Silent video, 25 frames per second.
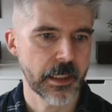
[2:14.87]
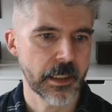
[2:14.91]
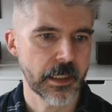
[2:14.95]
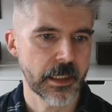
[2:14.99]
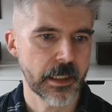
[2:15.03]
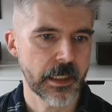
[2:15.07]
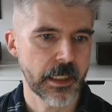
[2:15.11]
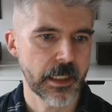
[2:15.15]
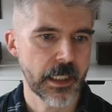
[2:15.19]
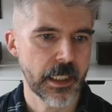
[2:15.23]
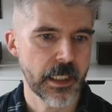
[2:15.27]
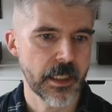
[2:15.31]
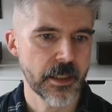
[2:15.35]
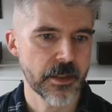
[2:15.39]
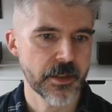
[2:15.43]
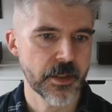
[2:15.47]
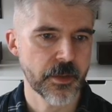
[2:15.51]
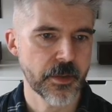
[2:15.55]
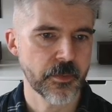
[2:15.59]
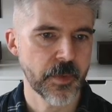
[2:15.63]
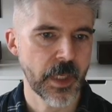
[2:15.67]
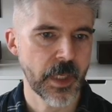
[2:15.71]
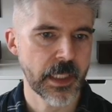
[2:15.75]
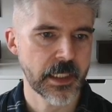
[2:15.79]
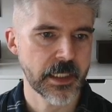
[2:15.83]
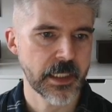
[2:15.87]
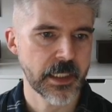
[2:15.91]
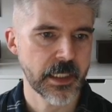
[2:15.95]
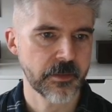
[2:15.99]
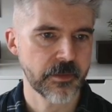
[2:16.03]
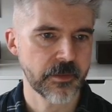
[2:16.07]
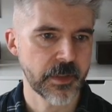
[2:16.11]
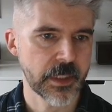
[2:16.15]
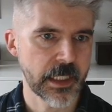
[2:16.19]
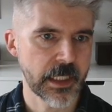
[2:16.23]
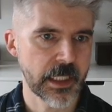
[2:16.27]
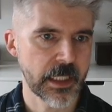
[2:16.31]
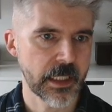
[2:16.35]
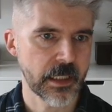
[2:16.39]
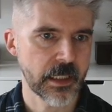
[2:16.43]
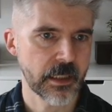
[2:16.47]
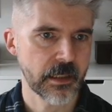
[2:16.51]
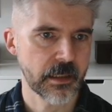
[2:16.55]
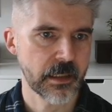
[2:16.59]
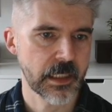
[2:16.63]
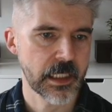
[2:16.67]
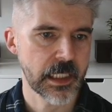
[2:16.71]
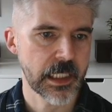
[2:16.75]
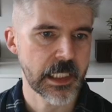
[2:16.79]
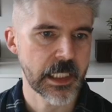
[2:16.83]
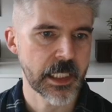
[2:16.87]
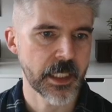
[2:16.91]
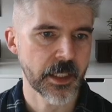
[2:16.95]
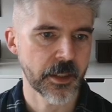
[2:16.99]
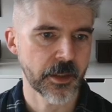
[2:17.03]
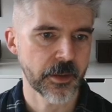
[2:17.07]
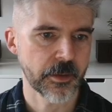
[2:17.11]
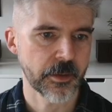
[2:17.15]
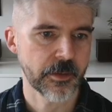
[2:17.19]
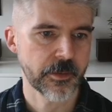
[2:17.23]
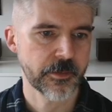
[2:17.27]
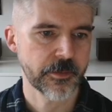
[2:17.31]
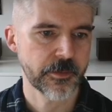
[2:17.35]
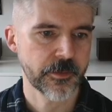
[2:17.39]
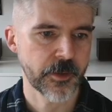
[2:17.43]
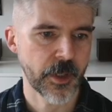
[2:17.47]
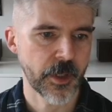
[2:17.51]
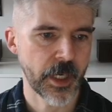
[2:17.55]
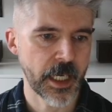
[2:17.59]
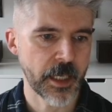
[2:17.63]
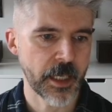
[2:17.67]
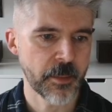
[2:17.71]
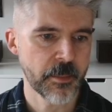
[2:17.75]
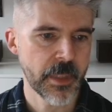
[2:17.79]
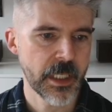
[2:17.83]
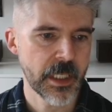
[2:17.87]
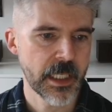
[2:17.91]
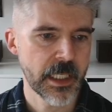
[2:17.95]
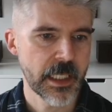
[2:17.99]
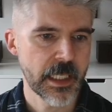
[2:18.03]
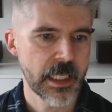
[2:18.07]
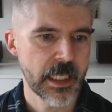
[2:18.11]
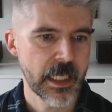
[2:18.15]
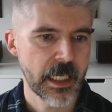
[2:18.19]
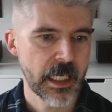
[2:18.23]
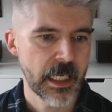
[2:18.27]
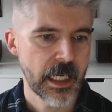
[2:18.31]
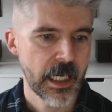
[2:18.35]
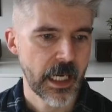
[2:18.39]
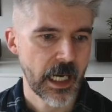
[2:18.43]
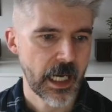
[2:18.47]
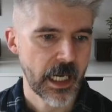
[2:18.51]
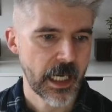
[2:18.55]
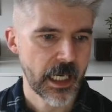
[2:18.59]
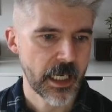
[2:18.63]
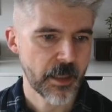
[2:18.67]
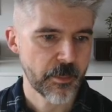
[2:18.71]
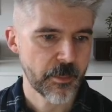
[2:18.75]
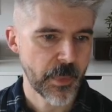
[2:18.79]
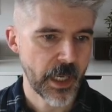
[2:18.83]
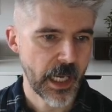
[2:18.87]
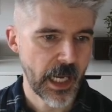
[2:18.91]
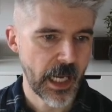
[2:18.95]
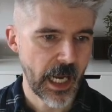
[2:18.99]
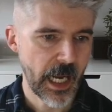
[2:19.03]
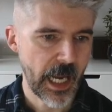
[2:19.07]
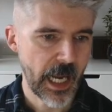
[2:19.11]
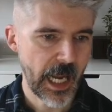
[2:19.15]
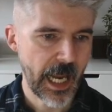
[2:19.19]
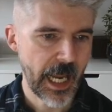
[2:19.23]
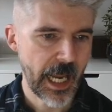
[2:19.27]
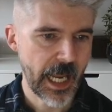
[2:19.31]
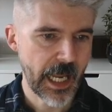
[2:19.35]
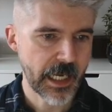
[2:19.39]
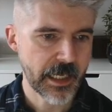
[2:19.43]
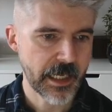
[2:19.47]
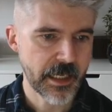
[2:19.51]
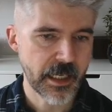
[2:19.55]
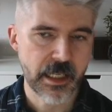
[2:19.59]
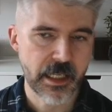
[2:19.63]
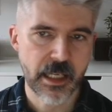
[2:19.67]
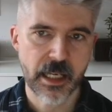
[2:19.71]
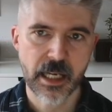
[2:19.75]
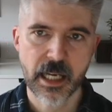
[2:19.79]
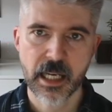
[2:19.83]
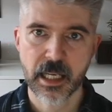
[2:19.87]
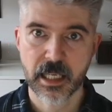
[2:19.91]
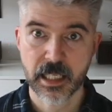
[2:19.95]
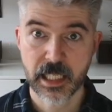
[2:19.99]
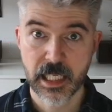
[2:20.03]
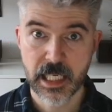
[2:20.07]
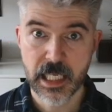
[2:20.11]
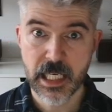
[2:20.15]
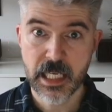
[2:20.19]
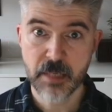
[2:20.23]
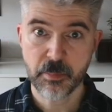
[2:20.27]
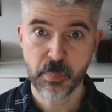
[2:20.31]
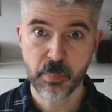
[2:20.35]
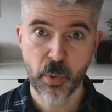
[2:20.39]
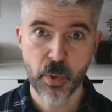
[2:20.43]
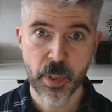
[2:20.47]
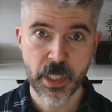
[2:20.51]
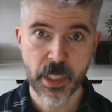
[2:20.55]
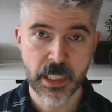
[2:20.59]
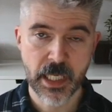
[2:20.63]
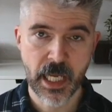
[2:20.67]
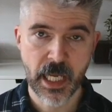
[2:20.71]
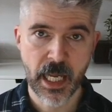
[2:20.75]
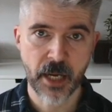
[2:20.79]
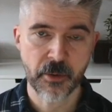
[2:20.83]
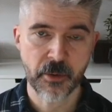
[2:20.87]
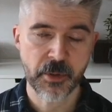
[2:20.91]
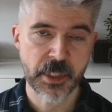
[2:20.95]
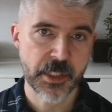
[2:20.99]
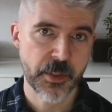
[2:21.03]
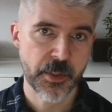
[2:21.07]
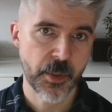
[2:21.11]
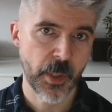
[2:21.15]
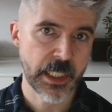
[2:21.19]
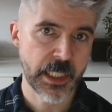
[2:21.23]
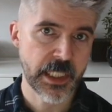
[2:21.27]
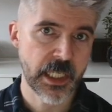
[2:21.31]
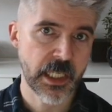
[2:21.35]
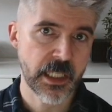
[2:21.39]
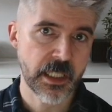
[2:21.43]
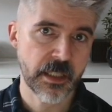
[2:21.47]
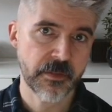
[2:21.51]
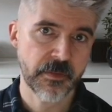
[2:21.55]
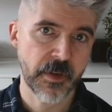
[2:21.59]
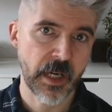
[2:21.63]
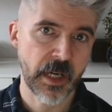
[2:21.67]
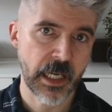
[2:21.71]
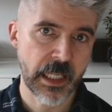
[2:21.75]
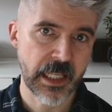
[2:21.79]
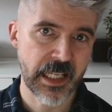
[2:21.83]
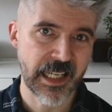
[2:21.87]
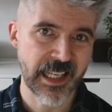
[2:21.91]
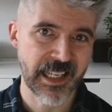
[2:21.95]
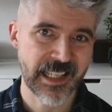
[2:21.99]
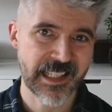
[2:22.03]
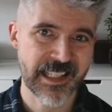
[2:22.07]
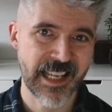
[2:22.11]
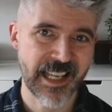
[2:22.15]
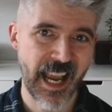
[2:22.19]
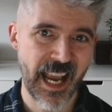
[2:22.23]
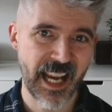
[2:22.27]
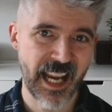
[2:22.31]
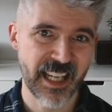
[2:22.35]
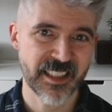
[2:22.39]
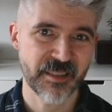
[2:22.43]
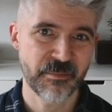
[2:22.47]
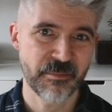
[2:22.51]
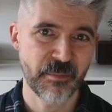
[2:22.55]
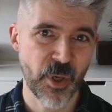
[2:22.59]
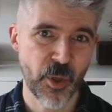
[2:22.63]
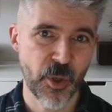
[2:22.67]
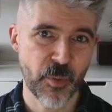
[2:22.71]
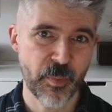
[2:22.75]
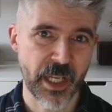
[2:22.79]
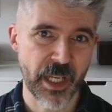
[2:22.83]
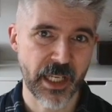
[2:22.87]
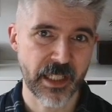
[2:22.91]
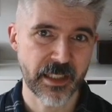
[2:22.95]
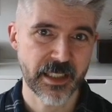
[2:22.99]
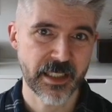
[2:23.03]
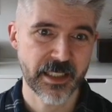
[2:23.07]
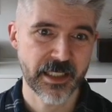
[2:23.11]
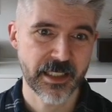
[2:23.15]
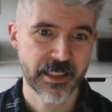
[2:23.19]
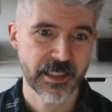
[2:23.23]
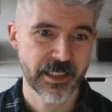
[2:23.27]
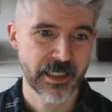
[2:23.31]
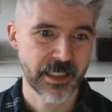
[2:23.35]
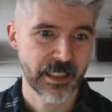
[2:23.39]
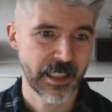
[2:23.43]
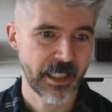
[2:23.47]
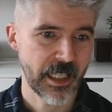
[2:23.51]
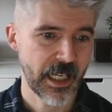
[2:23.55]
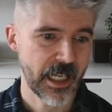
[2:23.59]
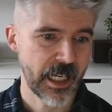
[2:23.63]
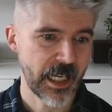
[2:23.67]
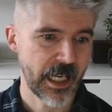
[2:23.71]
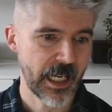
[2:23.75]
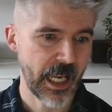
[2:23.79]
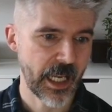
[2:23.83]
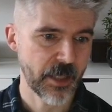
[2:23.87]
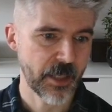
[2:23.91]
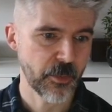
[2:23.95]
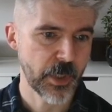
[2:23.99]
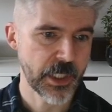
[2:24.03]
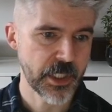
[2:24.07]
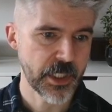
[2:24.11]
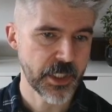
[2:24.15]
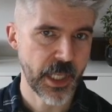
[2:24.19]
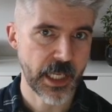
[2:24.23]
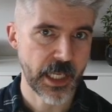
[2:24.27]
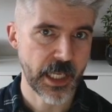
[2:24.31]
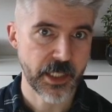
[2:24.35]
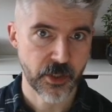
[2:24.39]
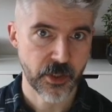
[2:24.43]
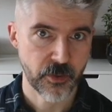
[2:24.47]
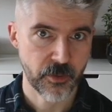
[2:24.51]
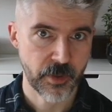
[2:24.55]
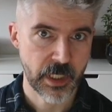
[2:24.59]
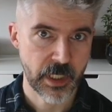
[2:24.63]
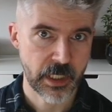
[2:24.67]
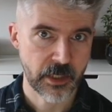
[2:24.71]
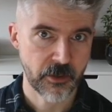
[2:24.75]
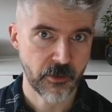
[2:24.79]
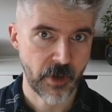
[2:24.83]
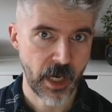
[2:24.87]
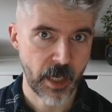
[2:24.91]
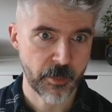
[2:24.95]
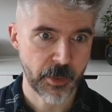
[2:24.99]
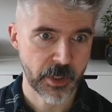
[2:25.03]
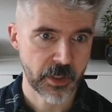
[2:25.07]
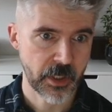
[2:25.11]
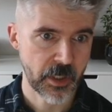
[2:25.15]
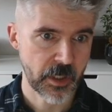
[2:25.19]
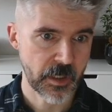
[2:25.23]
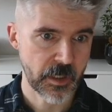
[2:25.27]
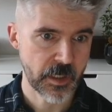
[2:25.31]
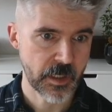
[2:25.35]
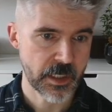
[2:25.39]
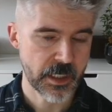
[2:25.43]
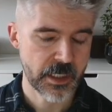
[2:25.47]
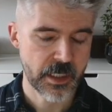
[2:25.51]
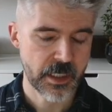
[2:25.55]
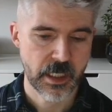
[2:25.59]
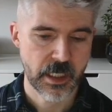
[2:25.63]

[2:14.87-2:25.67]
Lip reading: here's a relatively clear frame. And a key point now is to identify the exact moment at which that screen grab occurs.